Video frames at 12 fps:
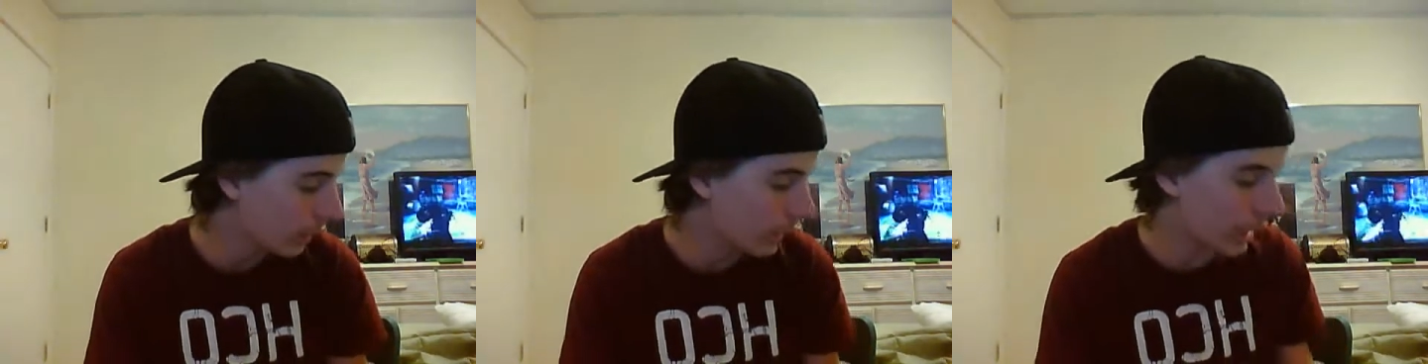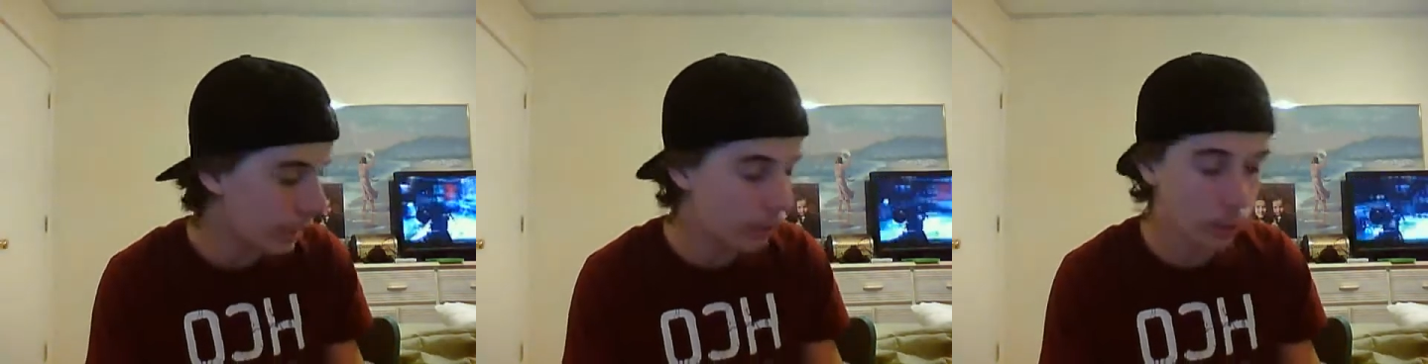
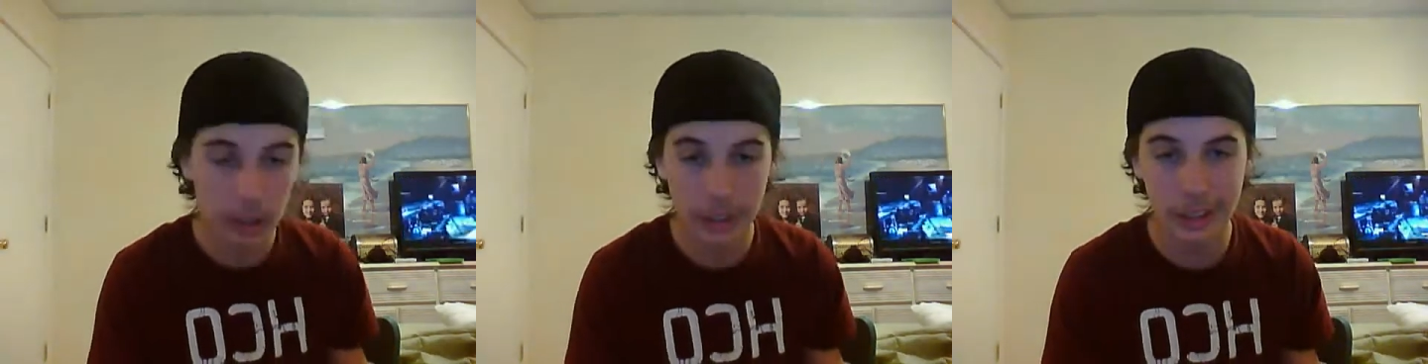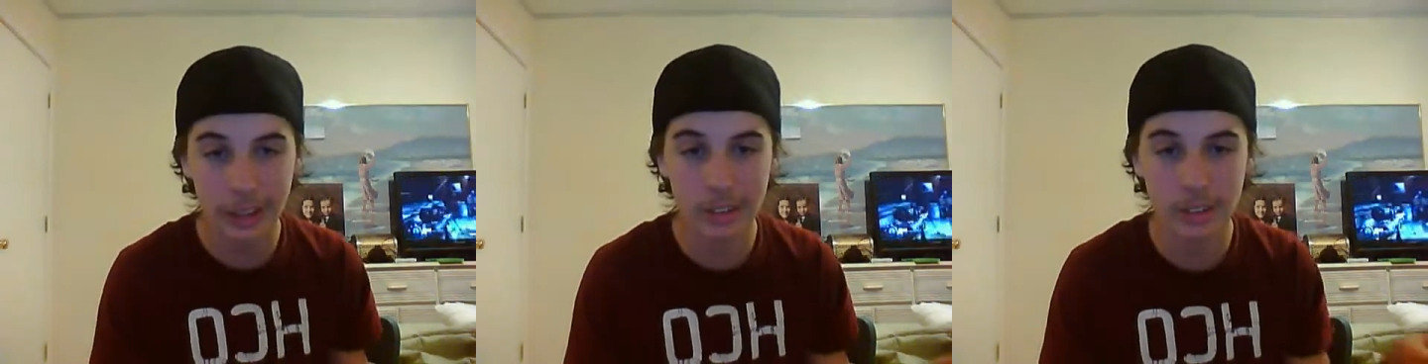thing I don't
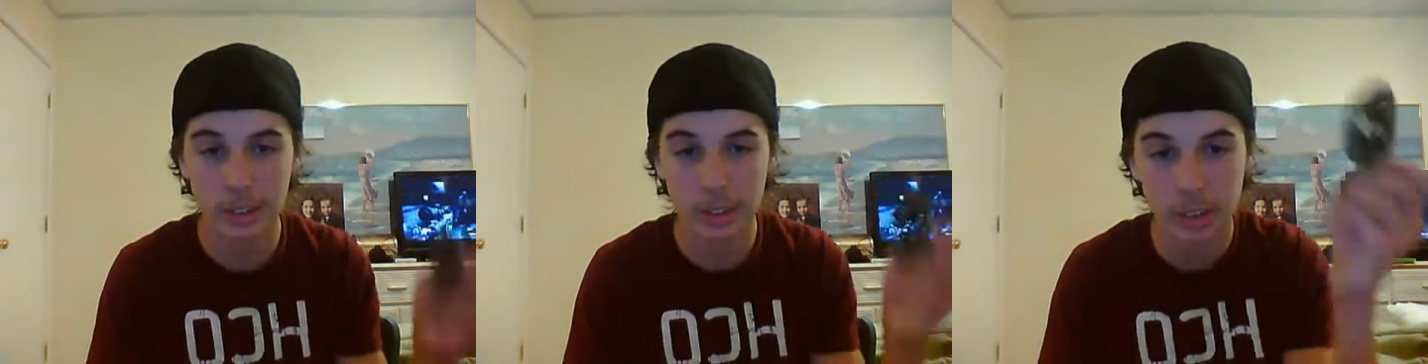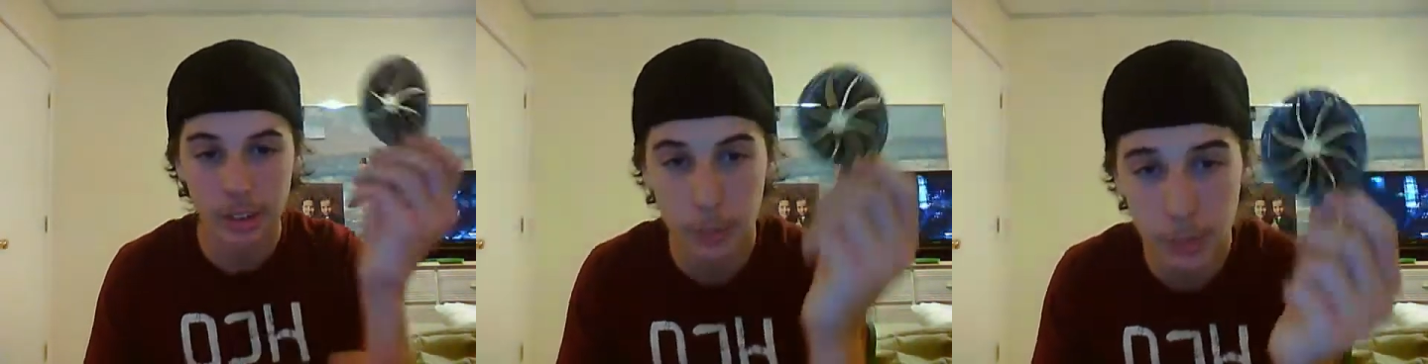like is
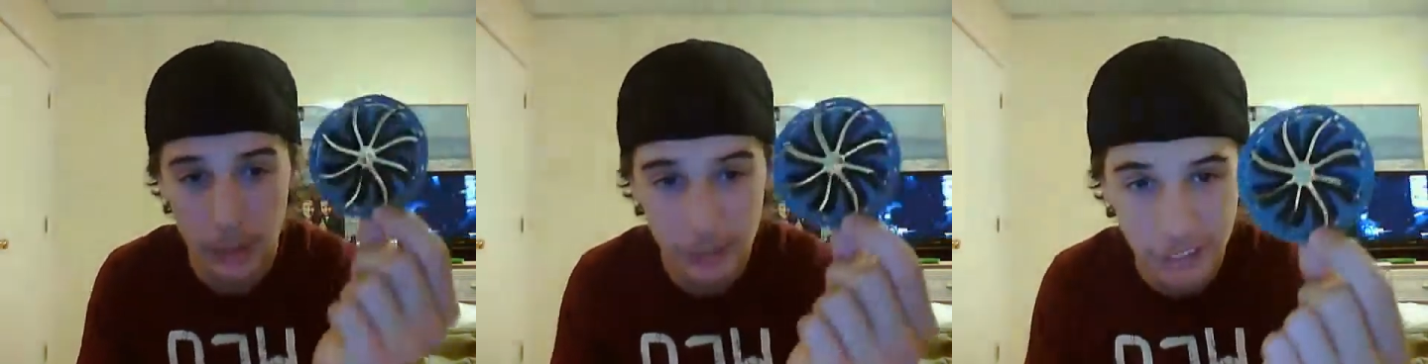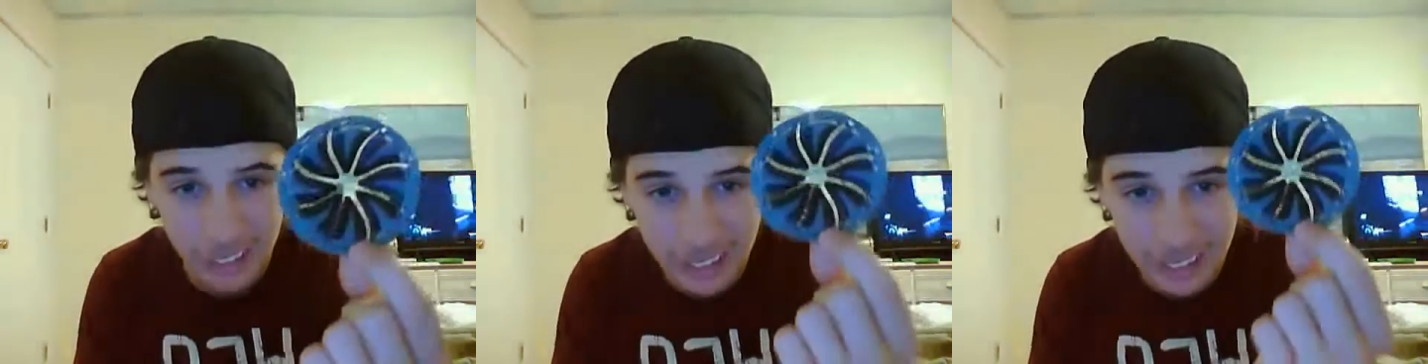the speed
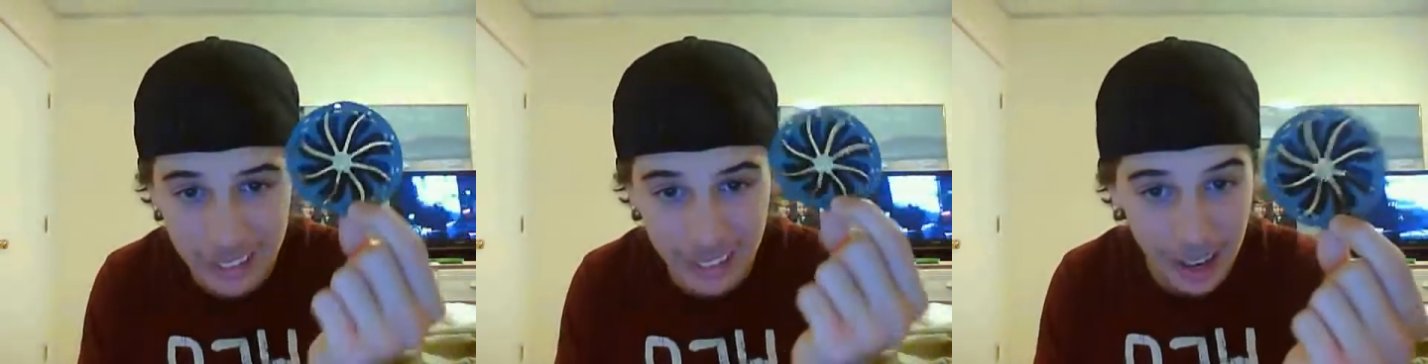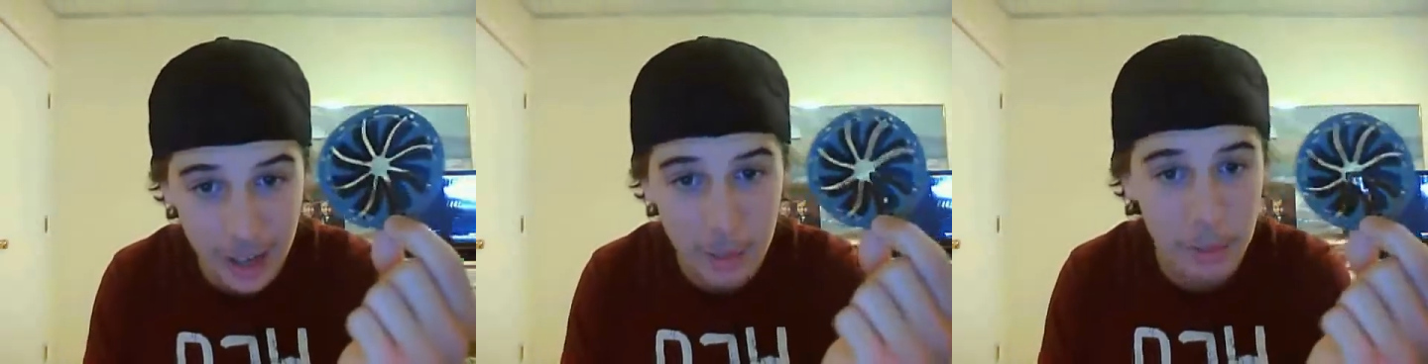feed that
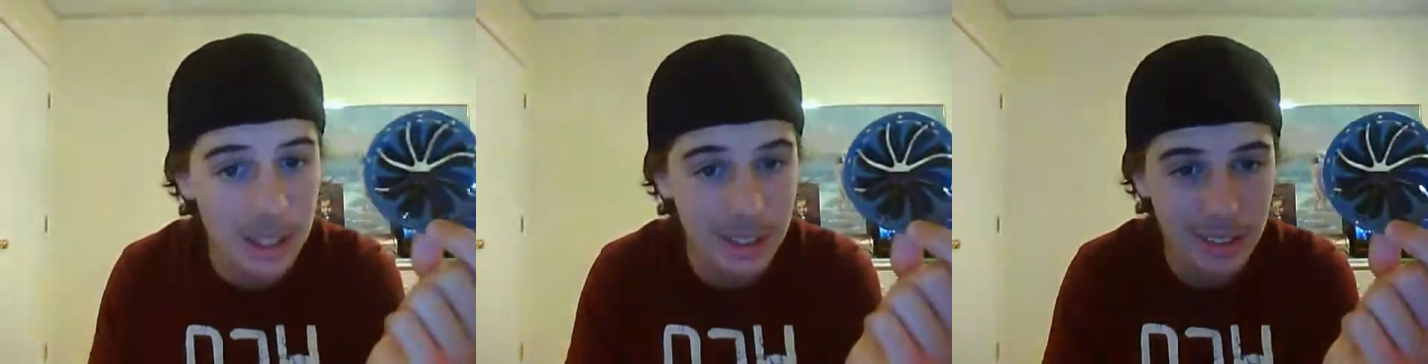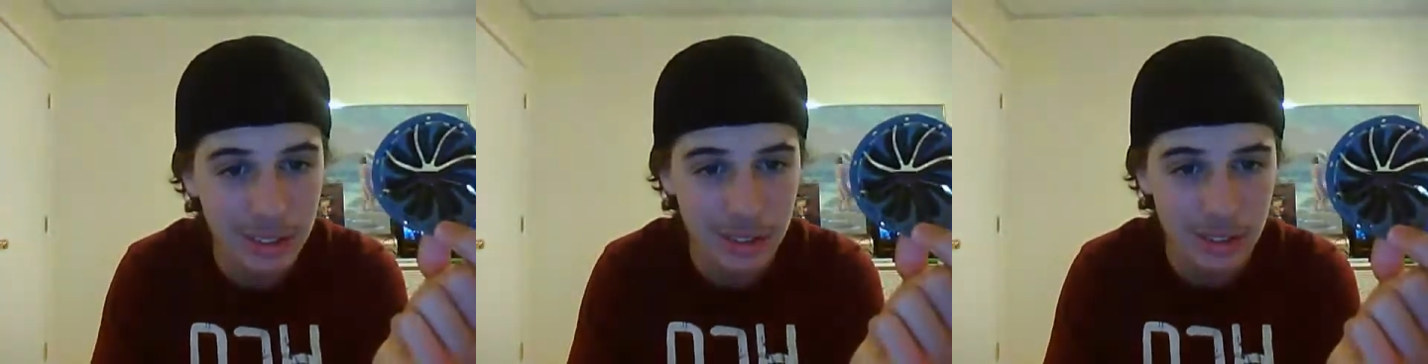die
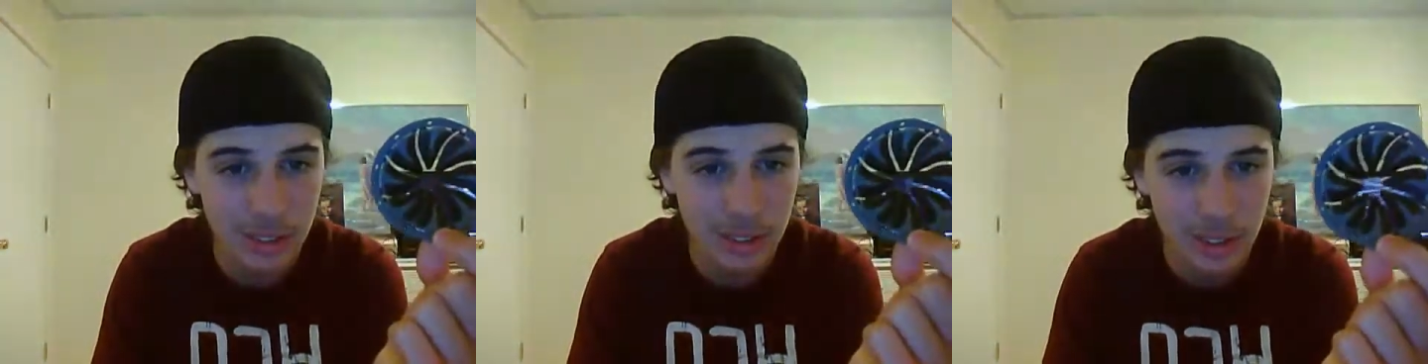makes.